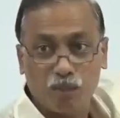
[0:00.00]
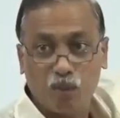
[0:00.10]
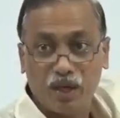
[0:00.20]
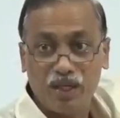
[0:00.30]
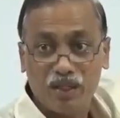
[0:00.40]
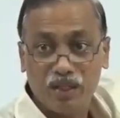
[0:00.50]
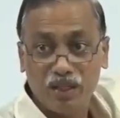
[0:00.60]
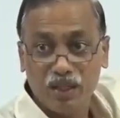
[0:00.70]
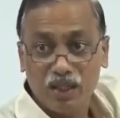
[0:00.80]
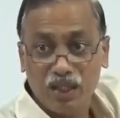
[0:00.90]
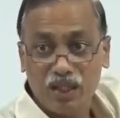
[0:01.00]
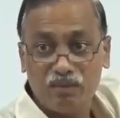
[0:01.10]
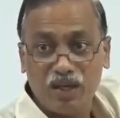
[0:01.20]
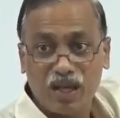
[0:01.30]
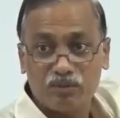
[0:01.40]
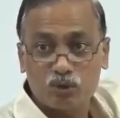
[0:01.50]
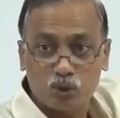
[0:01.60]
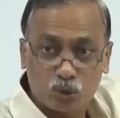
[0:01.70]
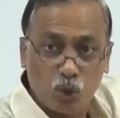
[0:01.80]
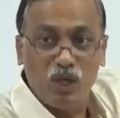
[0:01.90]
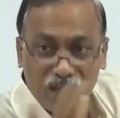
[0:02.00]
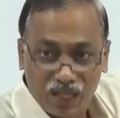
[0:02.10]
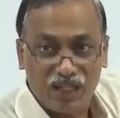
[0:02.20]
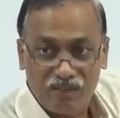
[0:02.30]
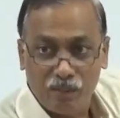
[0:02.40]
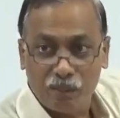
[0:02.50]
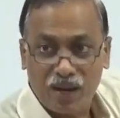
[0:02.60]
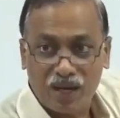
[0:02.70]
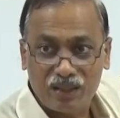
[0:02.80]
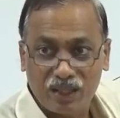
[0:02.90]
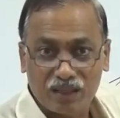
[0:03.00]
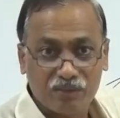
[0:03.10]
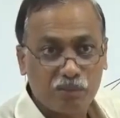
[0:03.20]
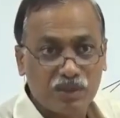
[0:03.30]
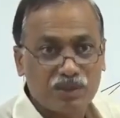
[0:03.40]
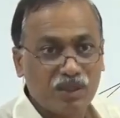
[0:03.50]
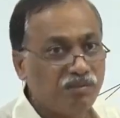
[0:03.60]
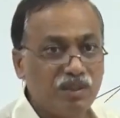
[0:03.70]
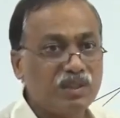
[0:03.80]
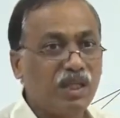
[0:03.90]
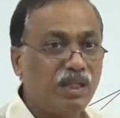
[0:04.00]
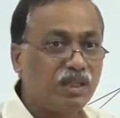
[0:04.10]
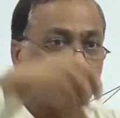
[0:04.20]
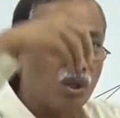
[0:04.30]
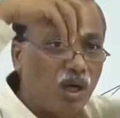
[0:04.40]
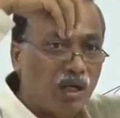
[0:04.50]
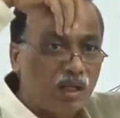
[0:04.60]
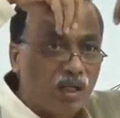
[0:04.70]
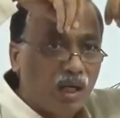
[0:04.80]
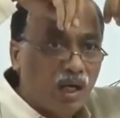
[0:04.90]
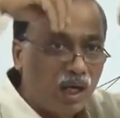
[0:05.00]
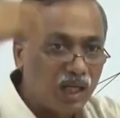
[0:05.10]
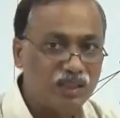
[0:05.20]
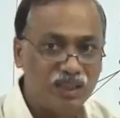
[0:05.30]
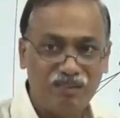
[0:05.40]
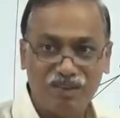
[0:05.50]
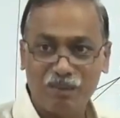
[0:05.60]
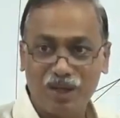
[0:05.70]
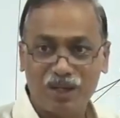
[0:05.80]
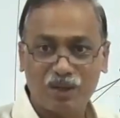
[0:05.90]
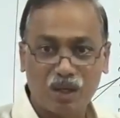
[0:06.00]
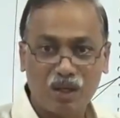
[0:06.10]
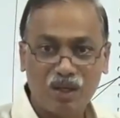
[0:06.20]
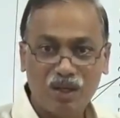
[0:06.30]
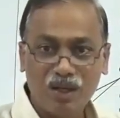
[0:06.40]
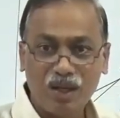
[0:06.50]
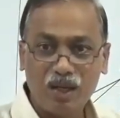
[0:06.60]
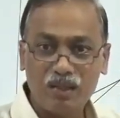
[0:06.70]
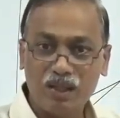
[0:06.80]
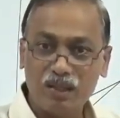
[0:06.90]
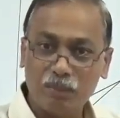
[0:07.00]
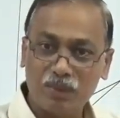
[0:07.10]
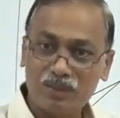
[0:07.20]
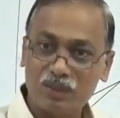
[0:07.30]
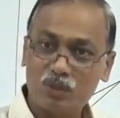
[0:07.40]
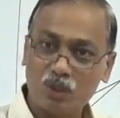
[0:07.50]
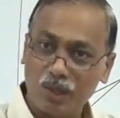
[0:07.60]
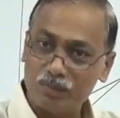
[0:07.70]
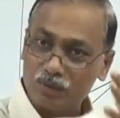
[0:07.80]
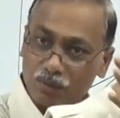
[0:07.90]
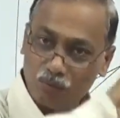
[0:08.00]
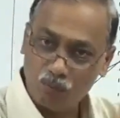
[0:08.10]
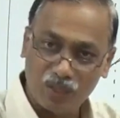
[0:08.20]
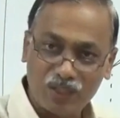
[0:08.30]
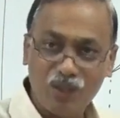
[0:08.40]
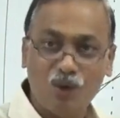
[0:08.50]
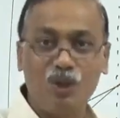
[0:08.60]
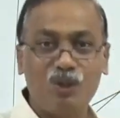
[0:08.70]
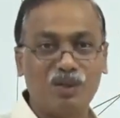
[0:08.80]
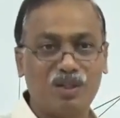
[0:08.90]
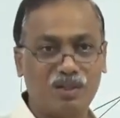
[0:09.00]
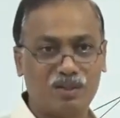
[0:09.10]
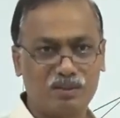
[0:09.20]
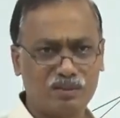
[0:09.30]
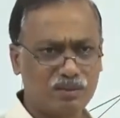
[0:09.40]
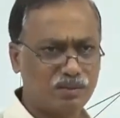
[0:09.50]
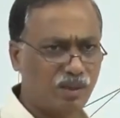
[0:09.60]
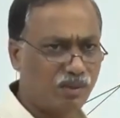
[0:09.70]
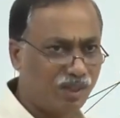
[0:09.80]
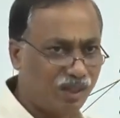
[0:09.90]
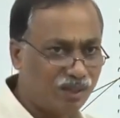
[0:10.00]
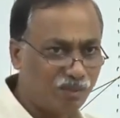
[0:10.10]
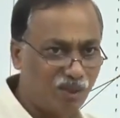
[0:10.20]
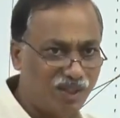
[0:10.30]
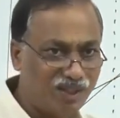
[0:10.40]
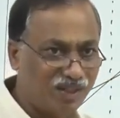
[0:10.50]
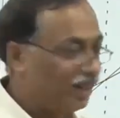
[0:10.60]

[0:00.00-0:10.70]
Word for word: point, it will have so negative impact that a person feels that it is not achievable at all and then the person stops working altogether. Are you getting the point?